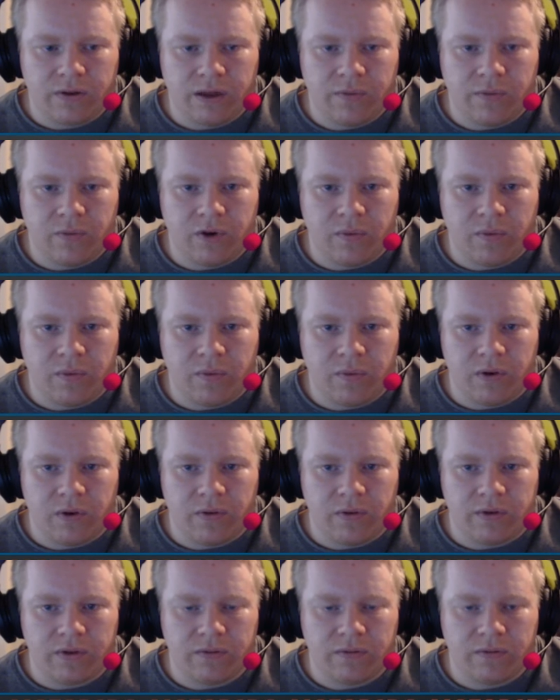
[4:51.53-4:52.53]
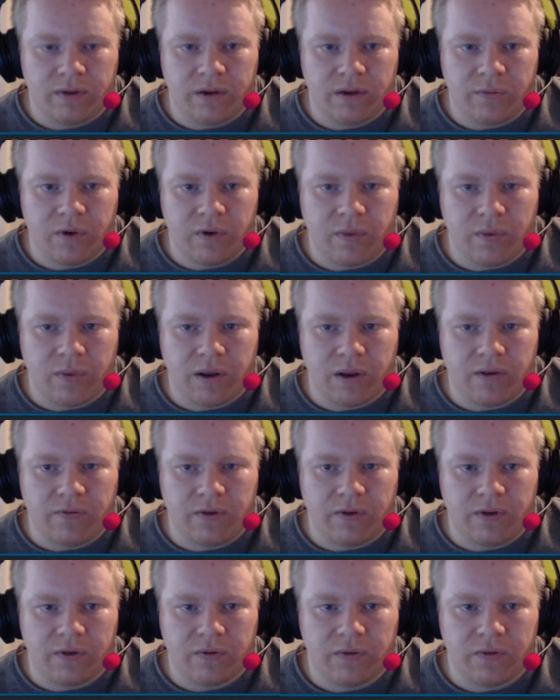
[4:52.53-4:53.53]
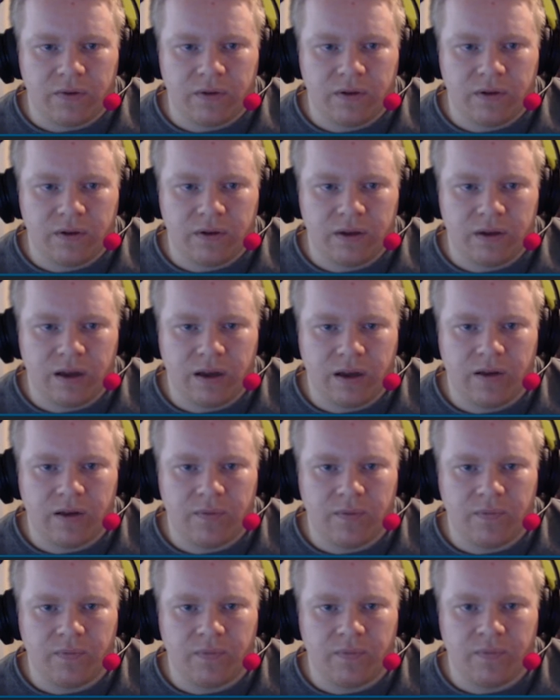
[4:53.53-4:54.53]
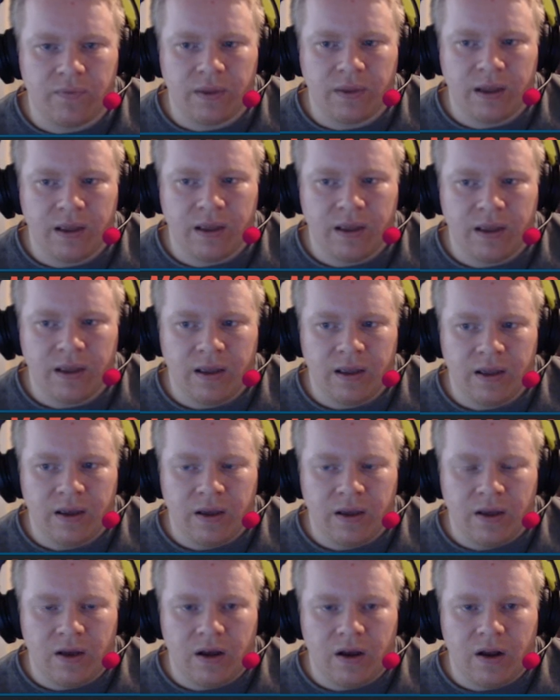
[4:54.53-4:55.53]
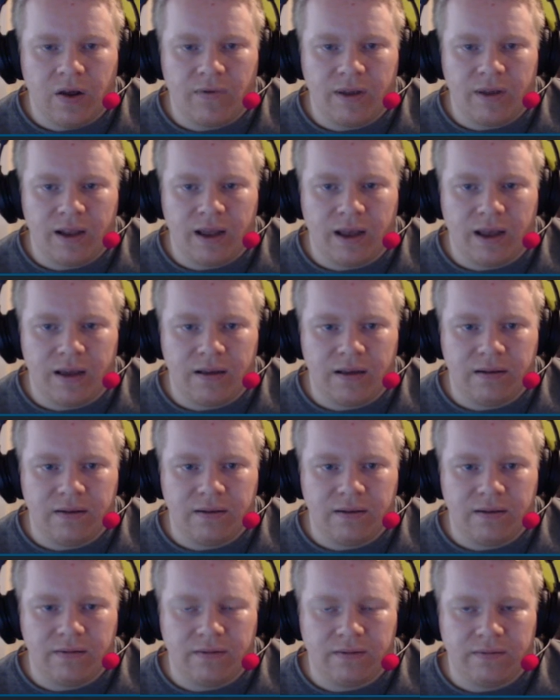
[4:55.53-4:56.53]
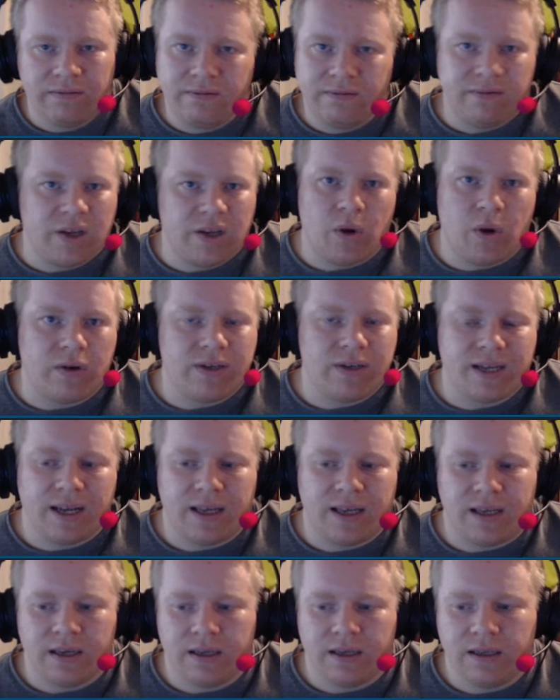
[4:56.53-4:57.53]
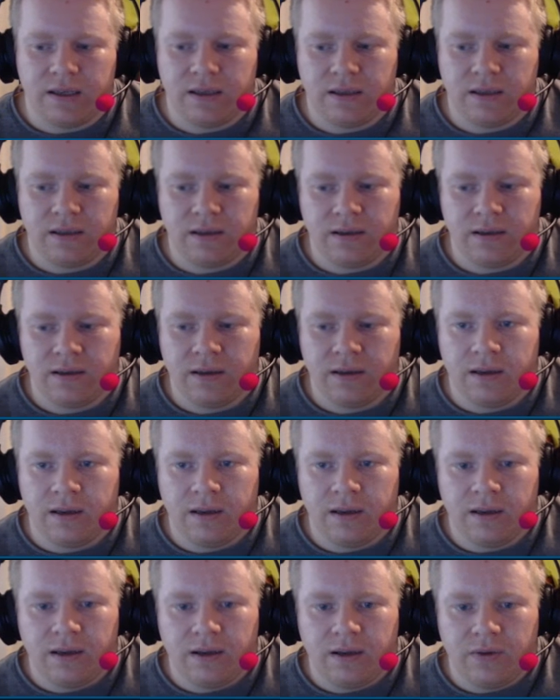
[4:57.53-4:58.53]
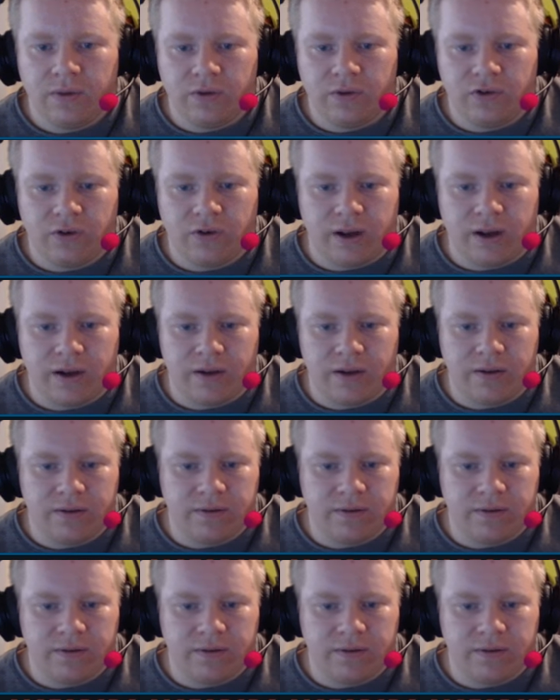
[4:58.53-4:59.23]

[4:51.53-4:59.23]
That might be bonus. That might be beneficial. I'll offer you that. You won't take it. We'll try it though.